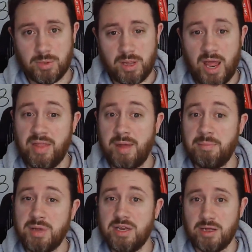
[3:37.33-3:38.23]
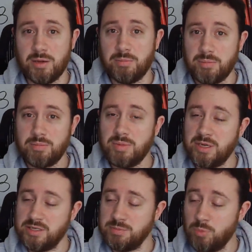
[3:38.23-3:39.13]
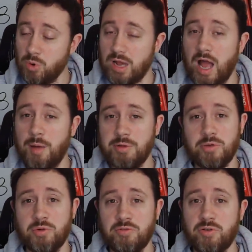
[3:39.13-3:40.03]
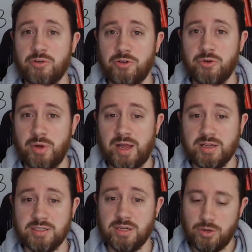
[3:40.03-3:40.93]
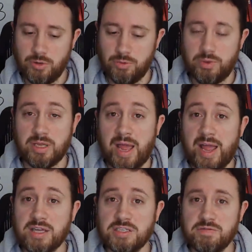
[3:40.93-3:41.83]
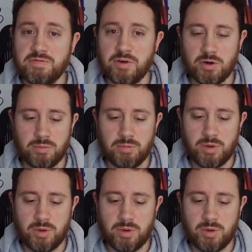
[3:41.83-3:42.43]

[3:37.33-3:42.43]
And that medium is more commonly referred to as relaxed firm.